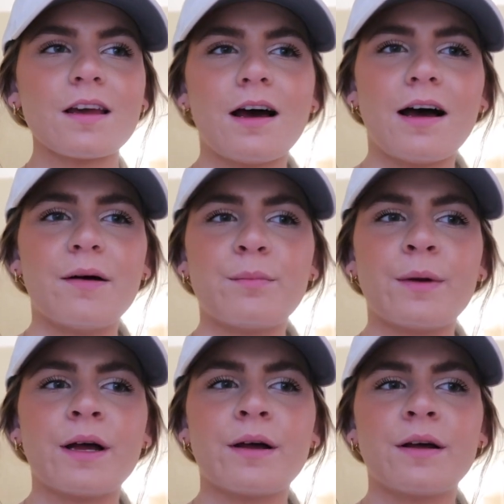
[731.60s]

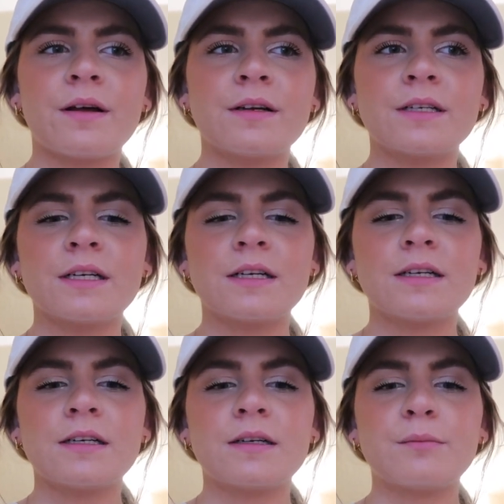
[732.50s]

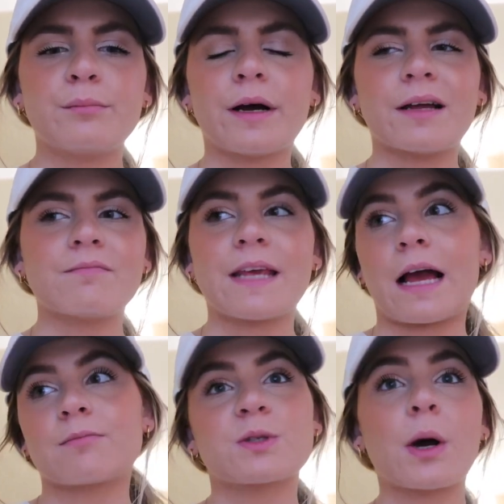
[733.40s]
But
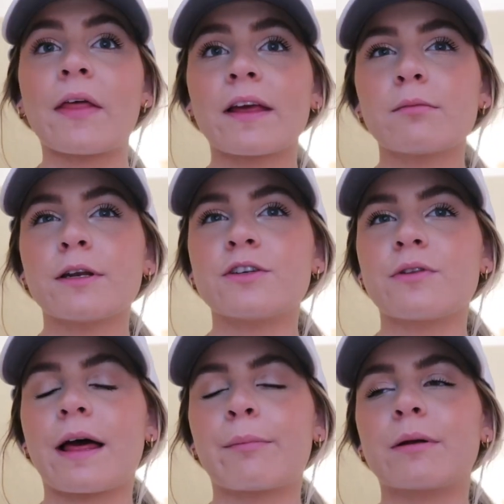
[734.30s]
yeah, so I think I'm gonna do
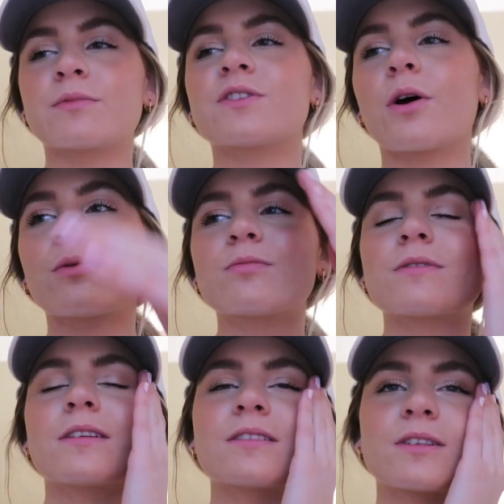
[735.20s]
that, but I'm so
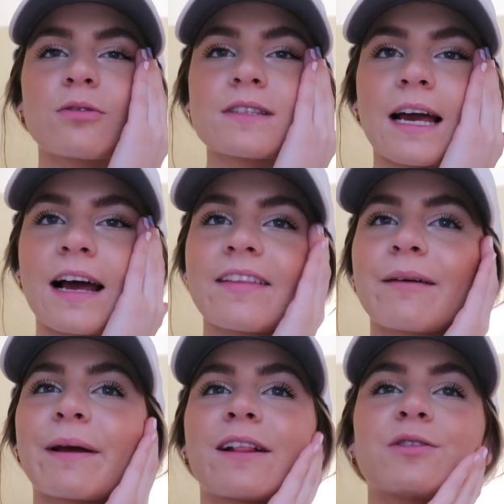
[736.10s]
sad
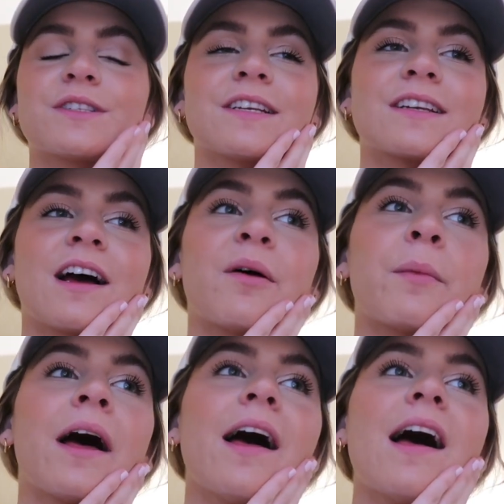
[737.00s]
that my clothes didn't come.